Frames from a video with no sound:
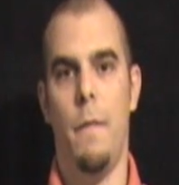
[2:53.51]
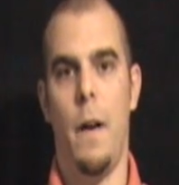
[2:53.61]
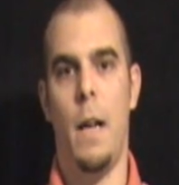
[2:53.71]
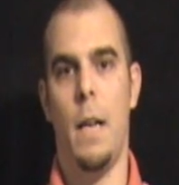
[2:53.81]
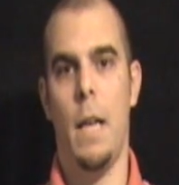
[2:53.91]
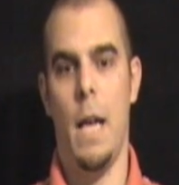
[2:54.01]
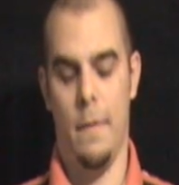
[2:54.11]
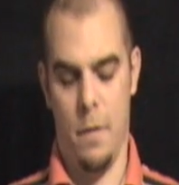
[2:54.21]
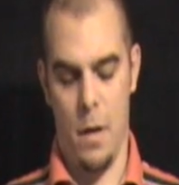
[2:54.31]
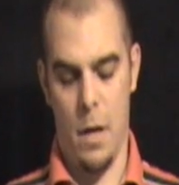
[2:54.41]
Finally,
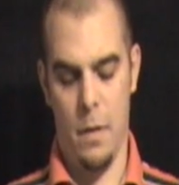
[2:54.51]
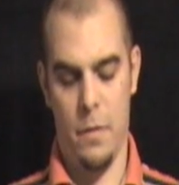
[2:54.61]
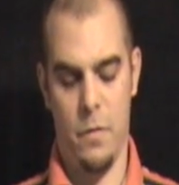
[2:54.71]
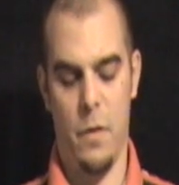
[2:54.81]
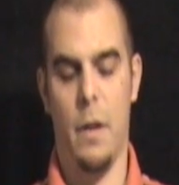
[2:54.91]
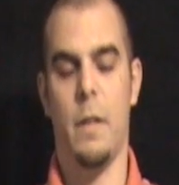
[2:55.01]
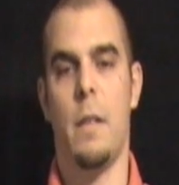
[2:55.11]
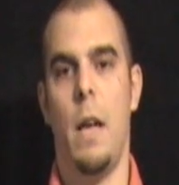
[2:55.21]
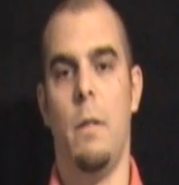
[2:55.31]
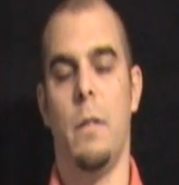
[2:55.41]
after all the
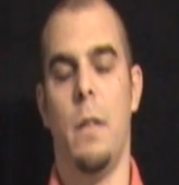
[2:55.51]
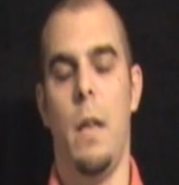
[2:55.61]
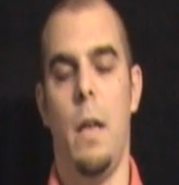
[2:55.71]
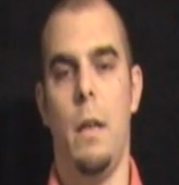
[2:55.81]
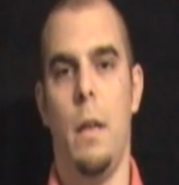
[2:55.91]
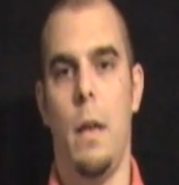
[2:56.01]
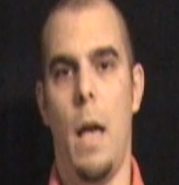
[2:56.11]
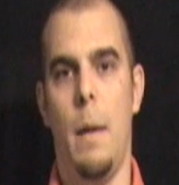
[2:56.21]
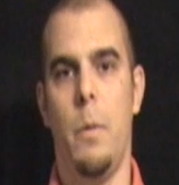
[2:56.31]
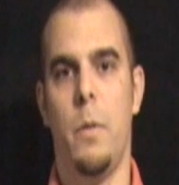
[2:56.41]
stress, I was
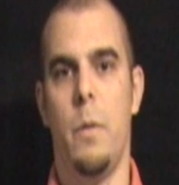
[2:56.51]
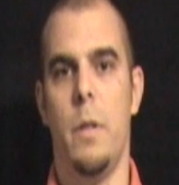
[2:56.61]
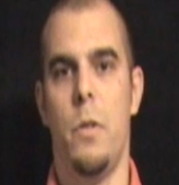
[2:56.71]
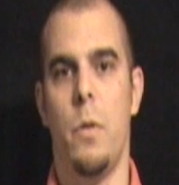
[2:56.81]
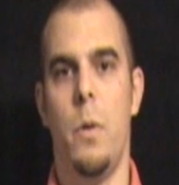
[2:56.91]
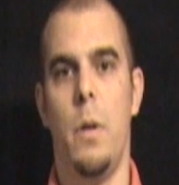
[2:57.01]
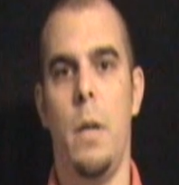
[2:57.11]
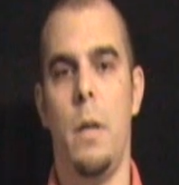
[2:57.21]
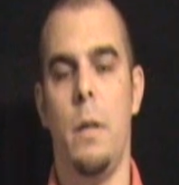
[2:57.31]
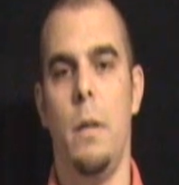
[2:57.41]
able to
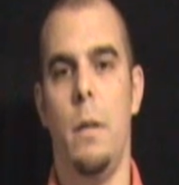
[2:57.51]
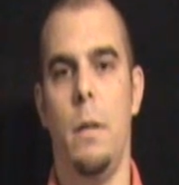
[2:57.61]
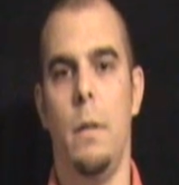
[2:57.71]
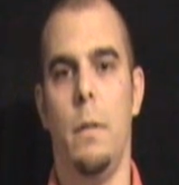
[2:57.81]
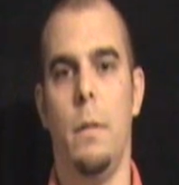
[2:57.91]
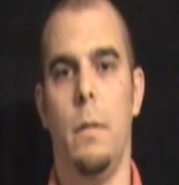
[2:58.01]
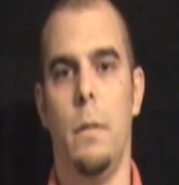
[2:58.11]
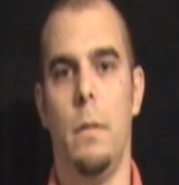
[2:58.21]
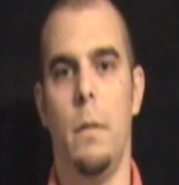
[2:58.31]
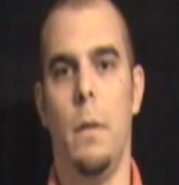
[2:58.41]
enjoy
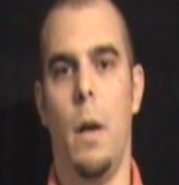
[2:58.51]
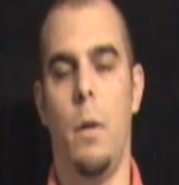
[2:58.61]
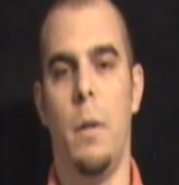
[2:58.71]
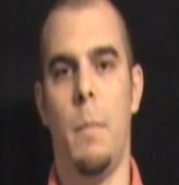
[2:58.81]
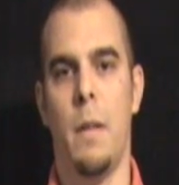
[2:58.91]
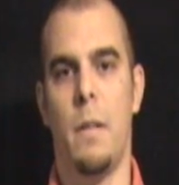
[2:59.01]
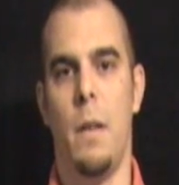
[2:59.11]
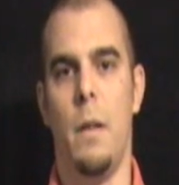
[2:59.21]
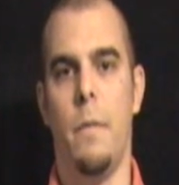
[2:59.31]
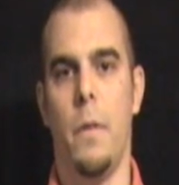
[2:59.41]
holding my
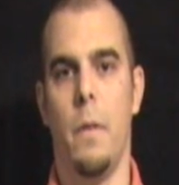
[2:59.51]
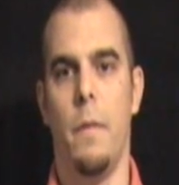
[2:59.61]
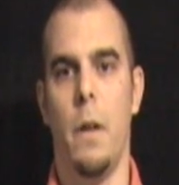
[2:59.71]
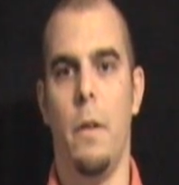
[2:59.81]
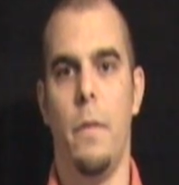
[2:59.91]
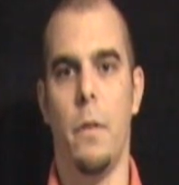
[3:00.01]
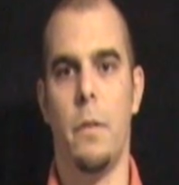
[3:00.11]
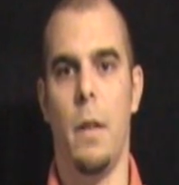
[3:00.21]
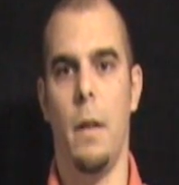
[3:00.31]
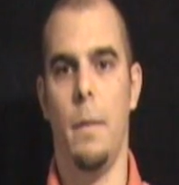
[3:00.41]
son for the very
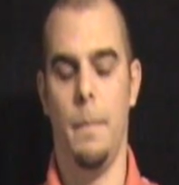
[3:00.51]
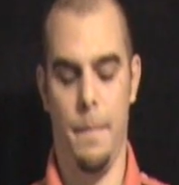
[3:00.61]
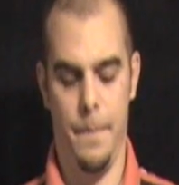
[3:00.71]
first time.